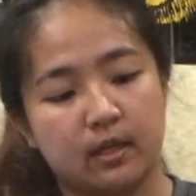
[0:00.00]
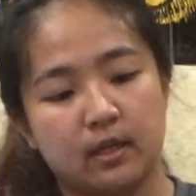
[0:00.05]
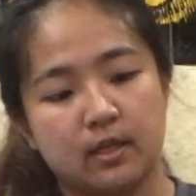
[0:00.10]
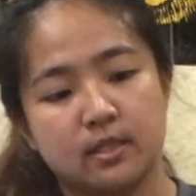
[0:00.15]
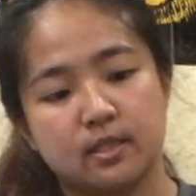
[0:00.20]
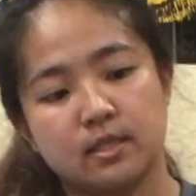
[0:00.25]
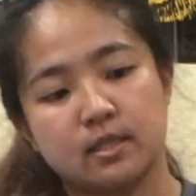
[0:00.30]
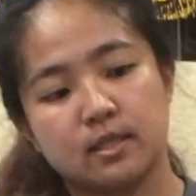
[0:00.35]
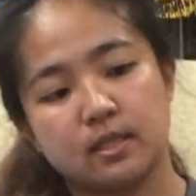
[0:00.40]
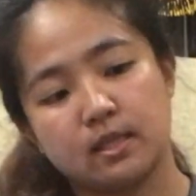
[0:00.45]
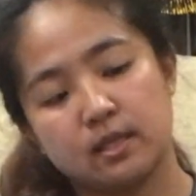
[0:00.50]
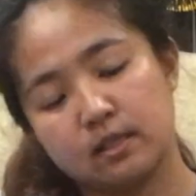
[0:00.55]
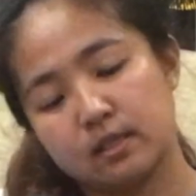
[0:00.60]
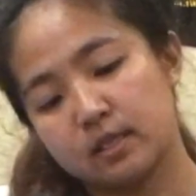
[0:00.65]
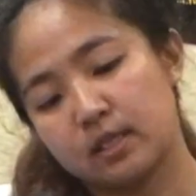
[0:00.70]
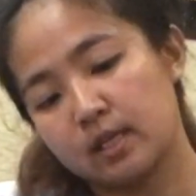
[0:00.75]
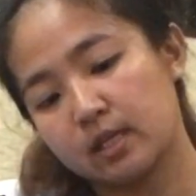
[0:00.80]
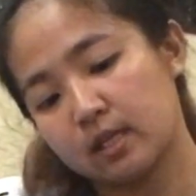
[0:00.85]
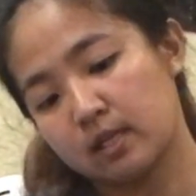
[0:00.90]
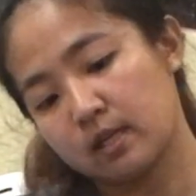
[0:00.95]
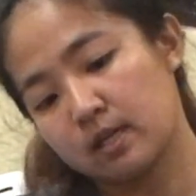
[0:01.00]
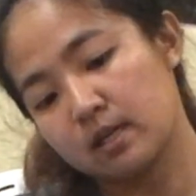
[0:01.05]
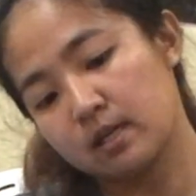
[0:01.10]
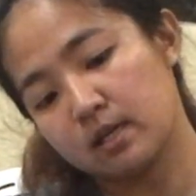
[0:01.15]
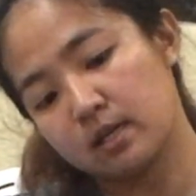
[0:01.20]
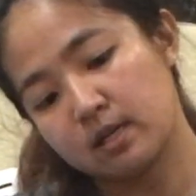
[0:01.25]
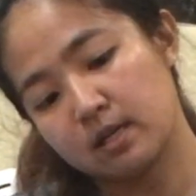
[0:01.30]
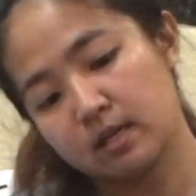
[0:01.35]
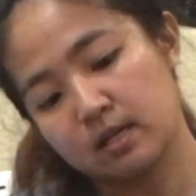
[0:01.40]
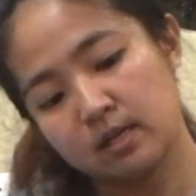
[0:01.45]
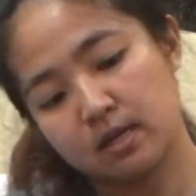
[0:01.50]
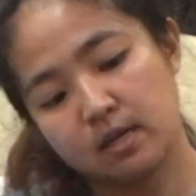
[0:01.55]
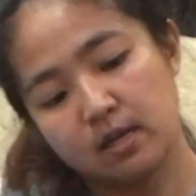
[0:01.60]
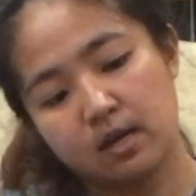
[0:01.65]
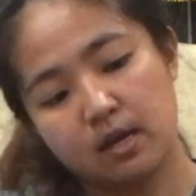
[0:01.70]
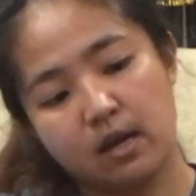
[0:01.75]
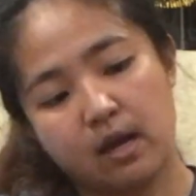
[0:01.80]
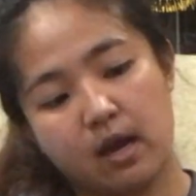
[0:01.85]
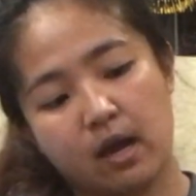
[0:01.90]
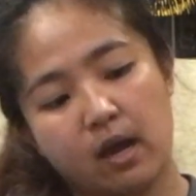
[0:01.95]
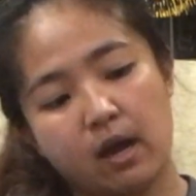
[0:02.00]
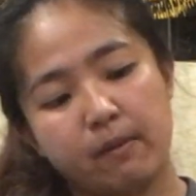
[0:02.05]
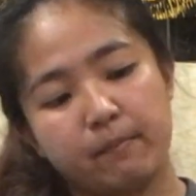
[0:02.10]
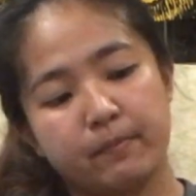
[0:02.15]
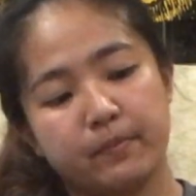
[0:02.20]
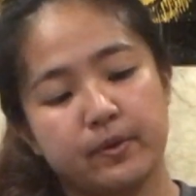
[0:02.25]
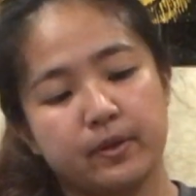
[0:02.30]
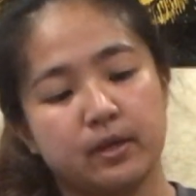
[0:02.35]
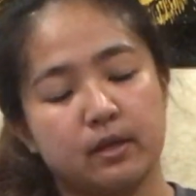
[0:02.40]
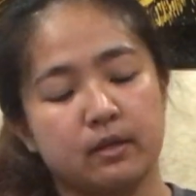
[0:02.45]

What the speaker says: Let's tilt it up.